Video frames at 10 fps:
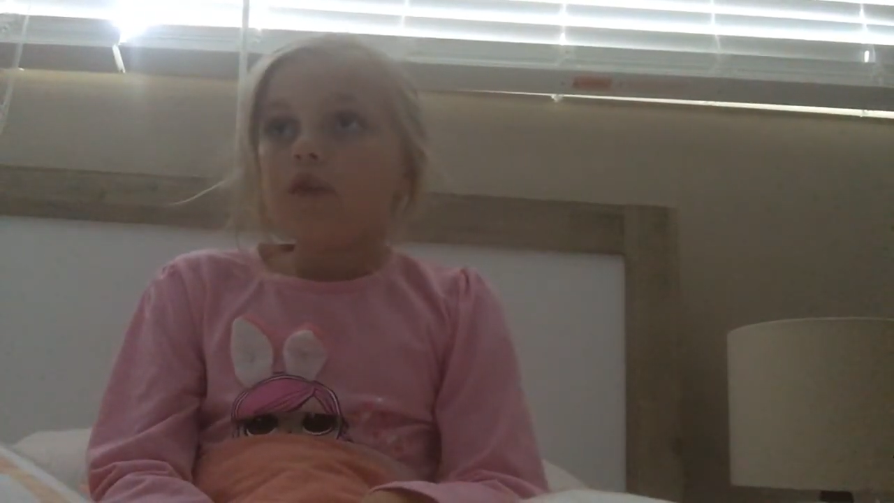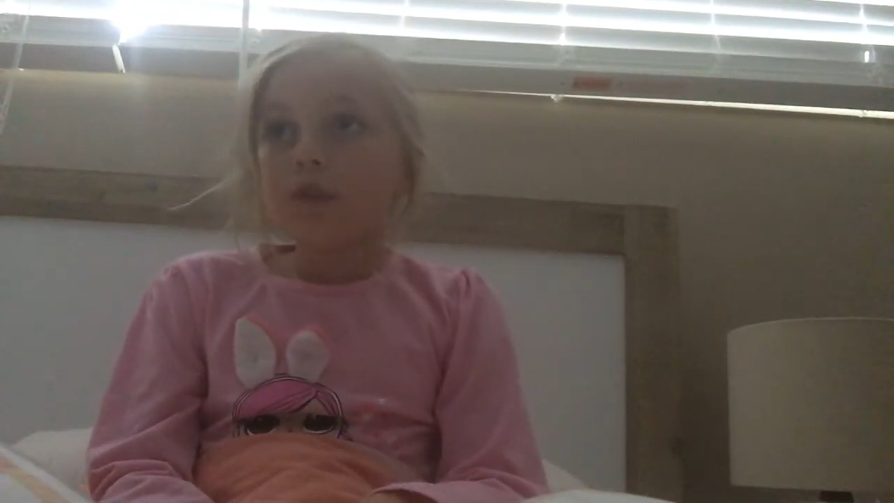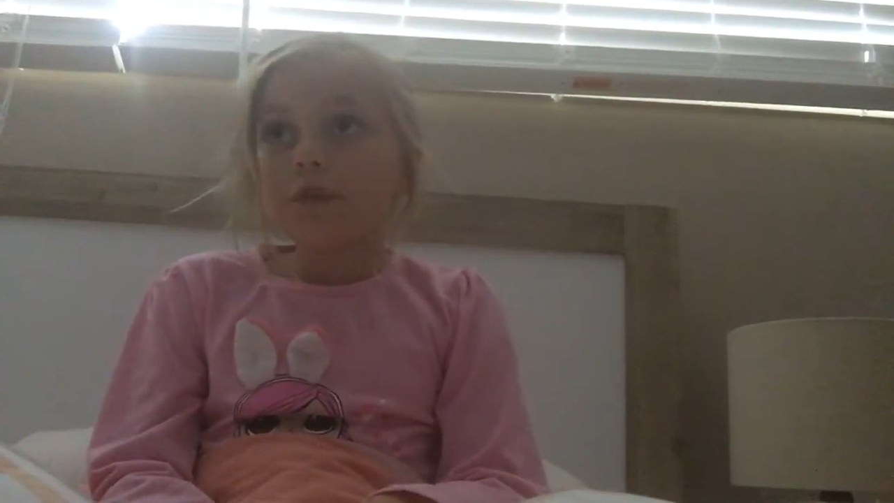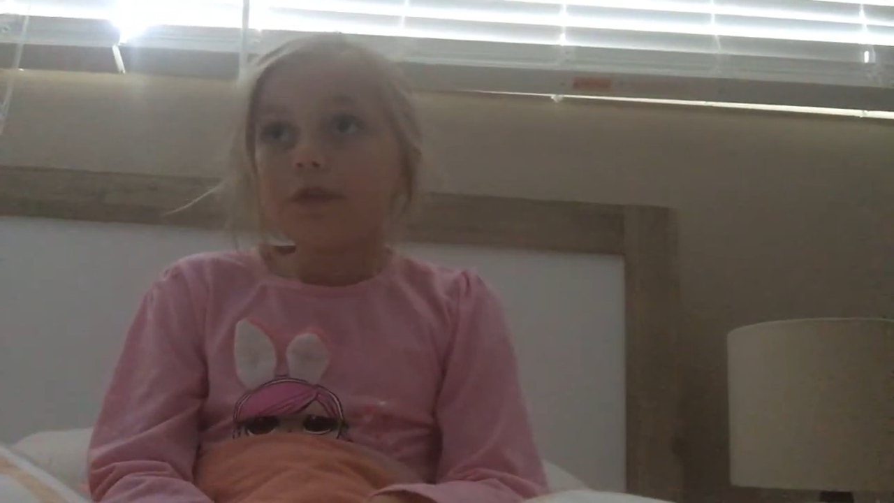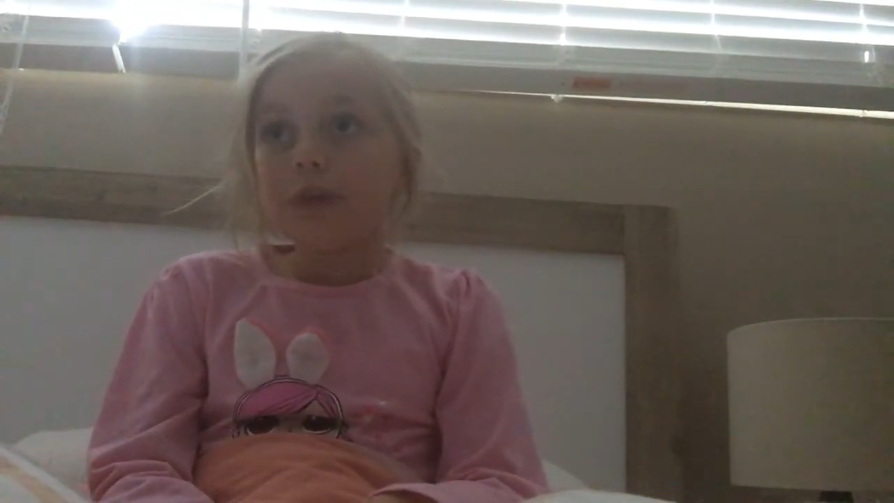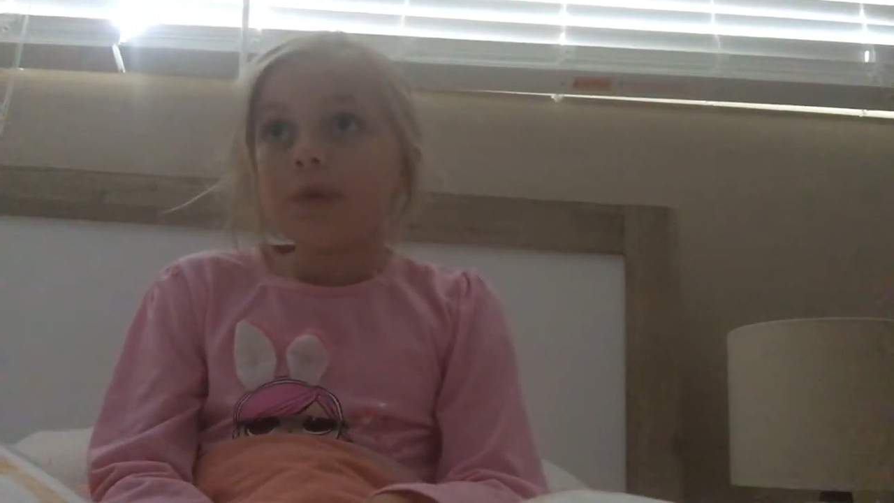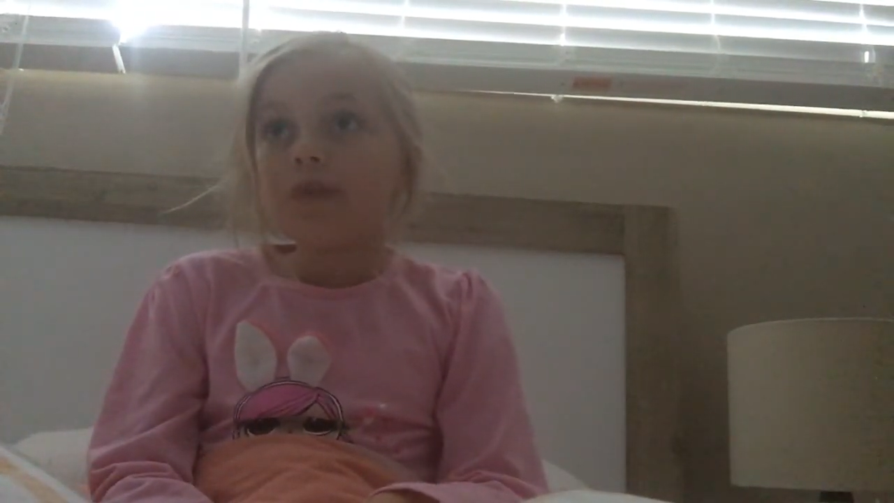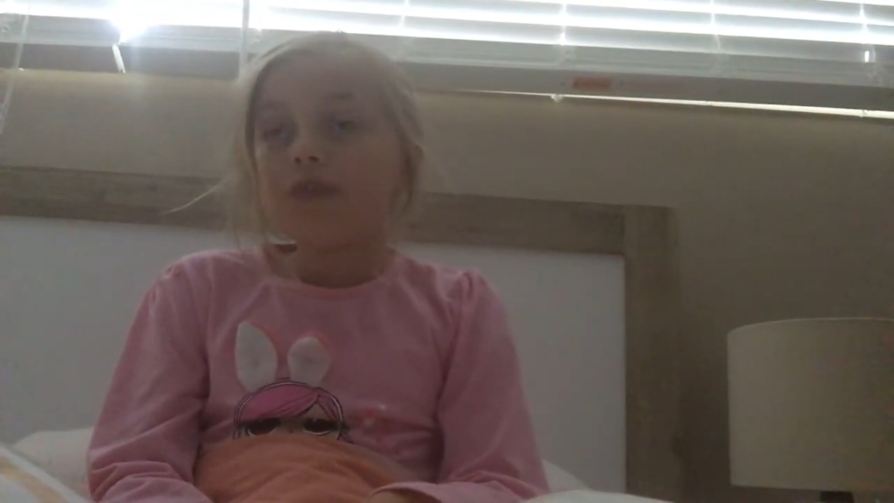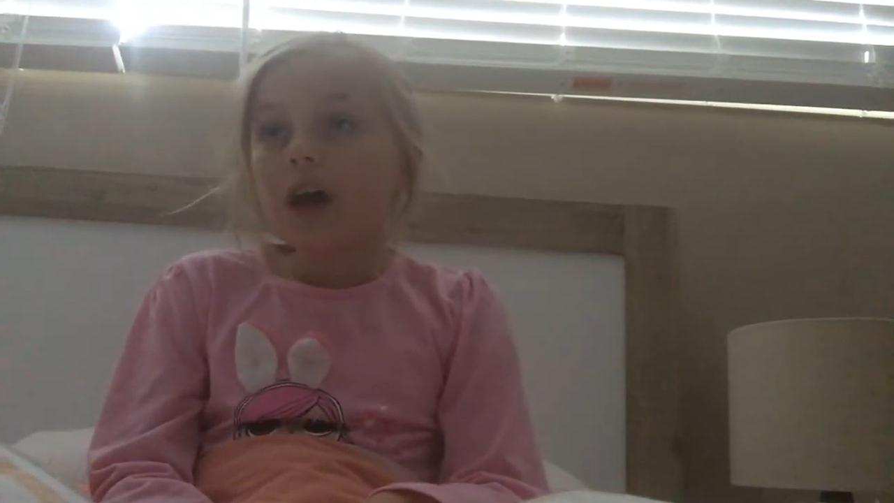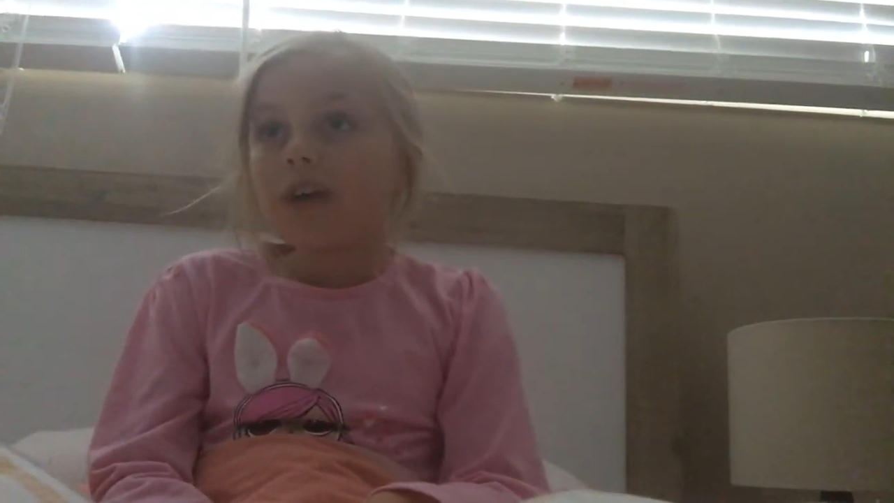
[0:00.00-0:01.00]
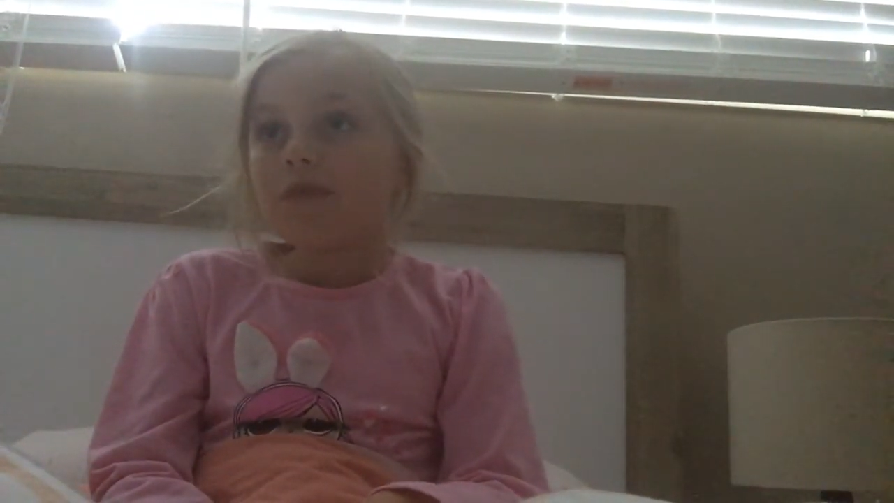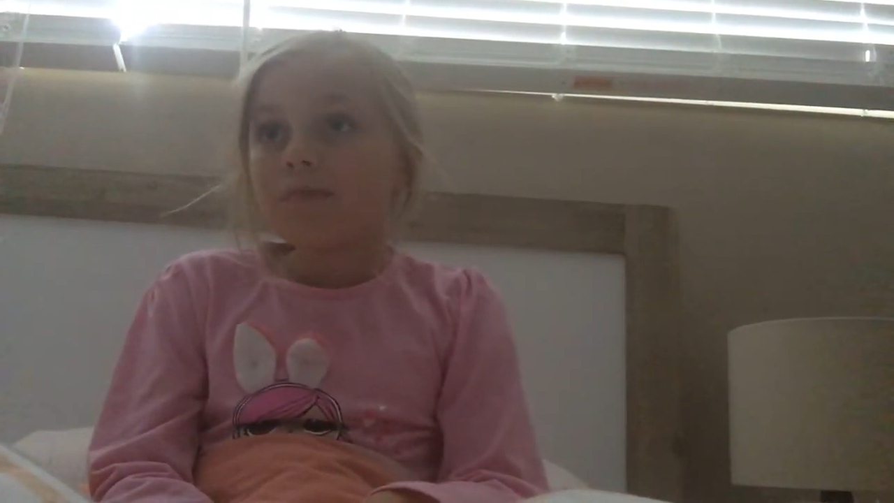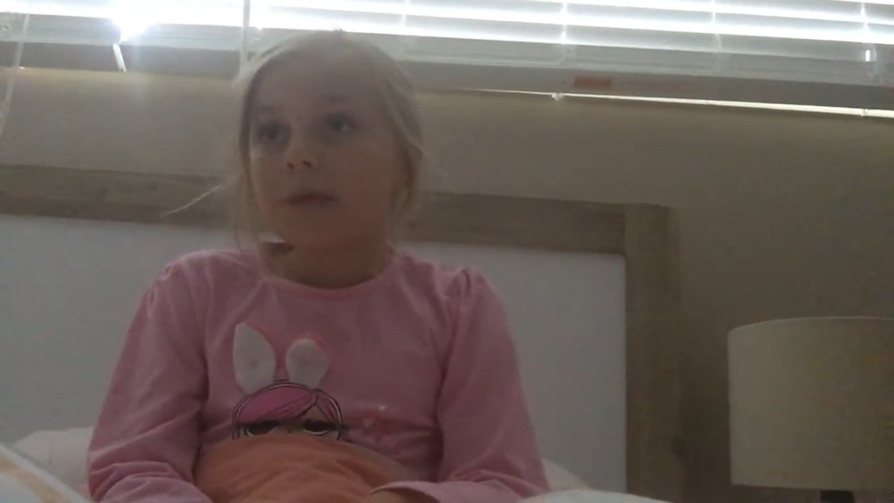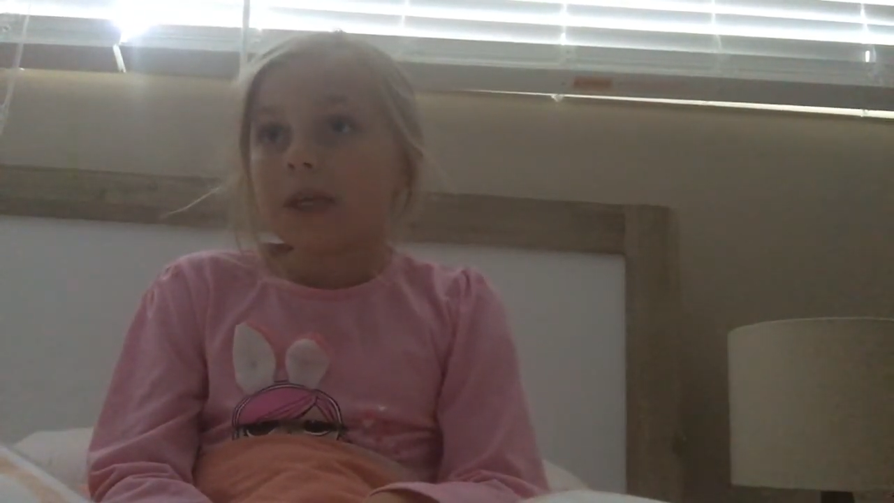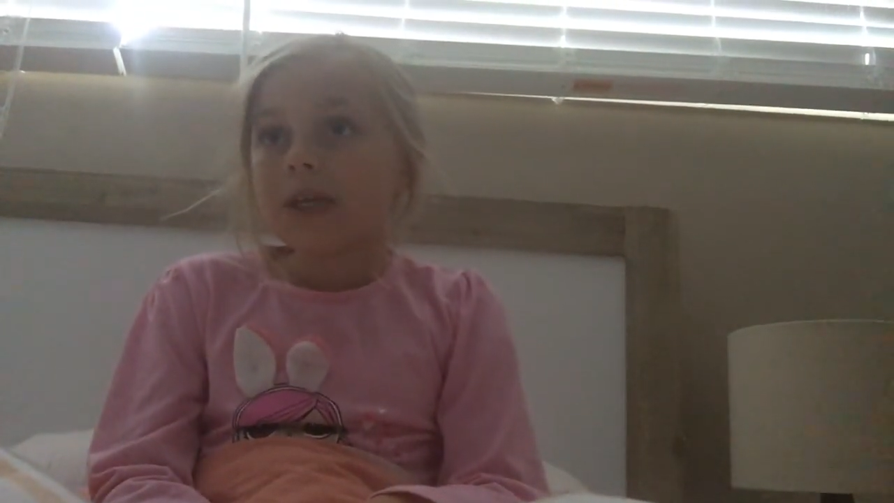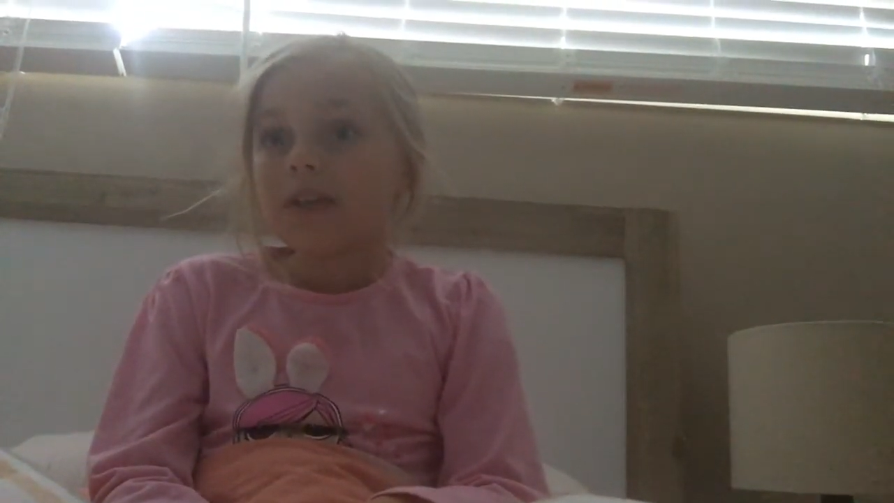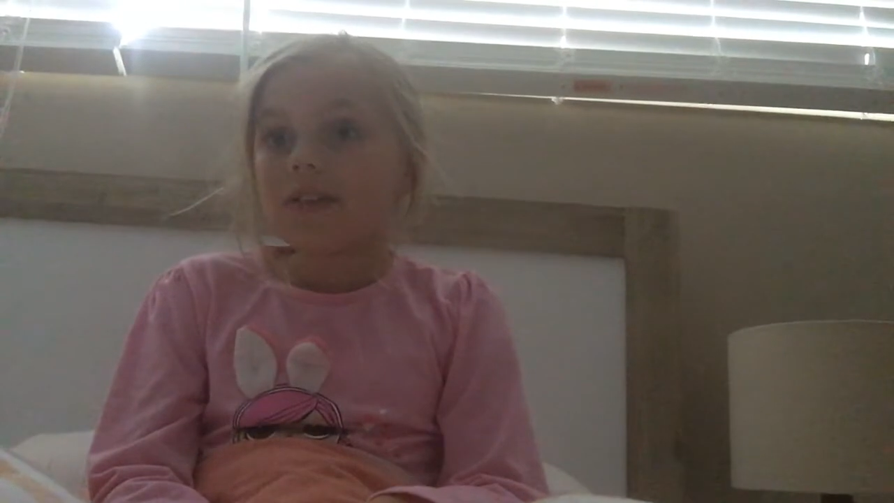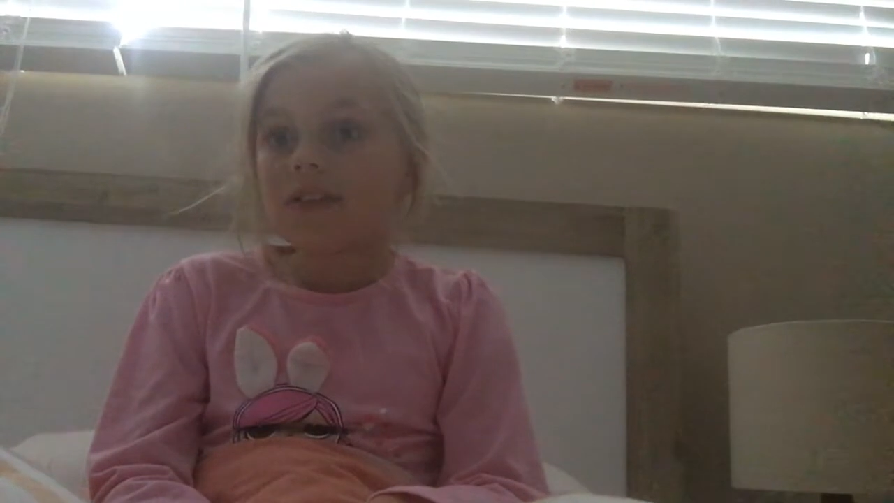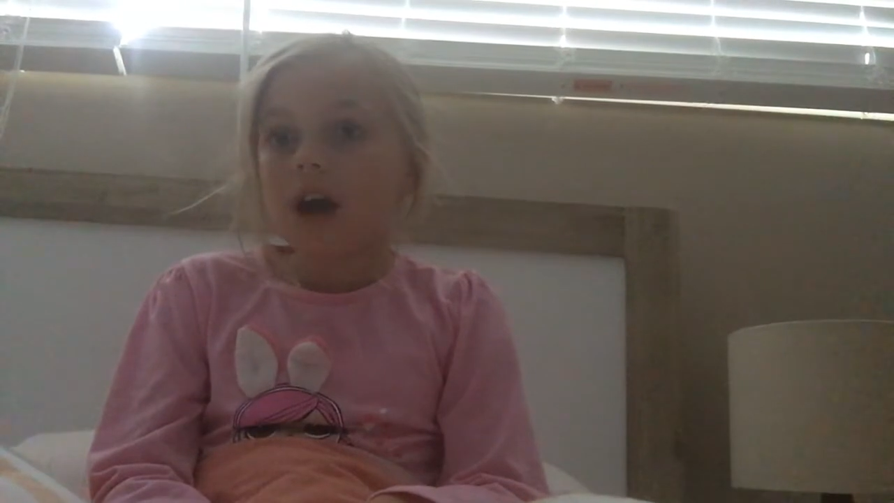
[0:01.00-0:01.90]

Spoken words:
For a few 5 minutes,